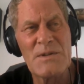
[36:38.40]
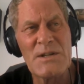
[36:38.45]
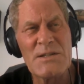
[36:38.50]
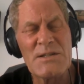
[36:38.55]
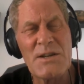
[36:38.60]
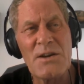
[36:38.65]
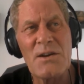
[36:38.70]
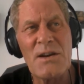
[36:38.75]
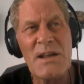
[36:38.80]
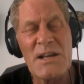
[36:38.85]

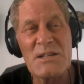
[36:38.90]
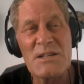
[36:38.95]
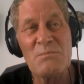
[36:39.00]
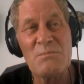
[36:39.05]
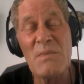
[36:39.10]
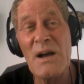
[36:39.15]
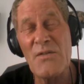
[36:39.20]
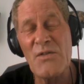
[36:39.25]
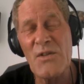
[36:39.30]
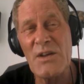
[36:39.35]
Just there last
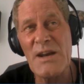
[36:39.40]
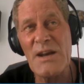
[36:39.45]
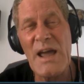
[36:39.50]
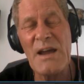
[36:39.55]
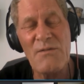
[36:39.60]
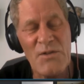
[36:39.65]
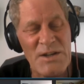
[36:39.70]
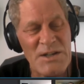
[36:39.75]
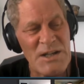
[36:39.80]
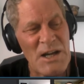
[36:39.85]
month, and
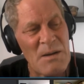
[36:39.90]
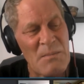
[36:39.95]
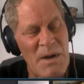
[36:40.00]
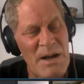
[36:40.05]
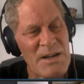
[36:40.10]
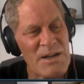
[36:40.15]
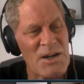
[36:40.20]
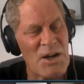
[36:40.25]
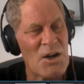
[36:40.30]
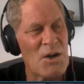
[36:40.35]
every time
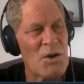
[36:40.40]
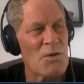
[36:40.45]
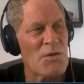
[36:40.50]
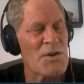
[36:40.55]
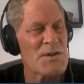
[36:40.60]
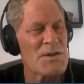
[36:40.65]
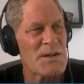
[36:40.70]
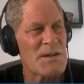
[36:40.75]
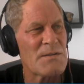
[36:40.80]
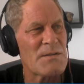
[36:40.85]
I go,
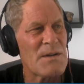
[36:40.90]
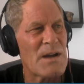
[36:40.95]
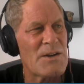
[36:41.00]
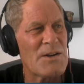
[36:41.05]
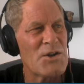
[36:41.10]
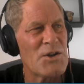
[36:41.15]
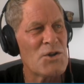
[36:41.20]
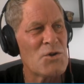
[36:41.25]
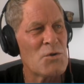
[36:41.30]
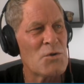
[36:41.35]
there's a
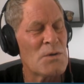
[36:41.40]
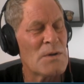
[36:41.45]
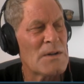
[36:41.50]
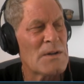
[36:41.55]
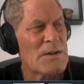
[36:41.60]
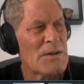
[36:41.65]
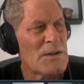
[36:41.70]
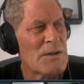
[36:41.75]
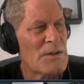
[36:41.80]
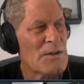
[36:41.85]
new
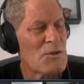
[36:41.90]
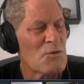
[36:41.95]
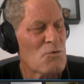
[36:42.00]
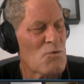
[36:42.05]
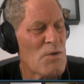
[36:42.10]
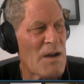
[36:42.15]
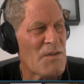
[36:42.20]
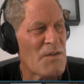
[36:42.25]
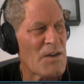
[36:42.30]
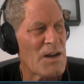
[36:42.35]

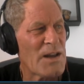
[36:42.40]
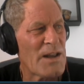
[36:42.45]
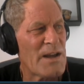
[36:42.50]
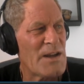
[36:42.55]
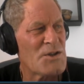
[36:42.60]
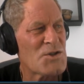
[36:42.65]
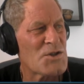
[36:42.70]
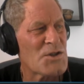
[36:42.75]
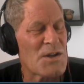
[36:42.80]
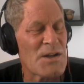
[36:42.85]

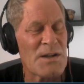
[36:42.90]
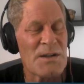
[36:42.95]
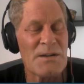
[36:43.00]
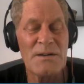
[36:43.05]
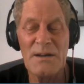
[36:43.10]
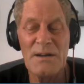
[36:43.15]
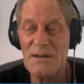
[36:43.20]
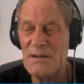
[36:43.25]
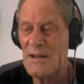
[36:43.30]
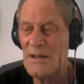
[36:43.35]

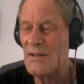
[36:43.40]
revelation.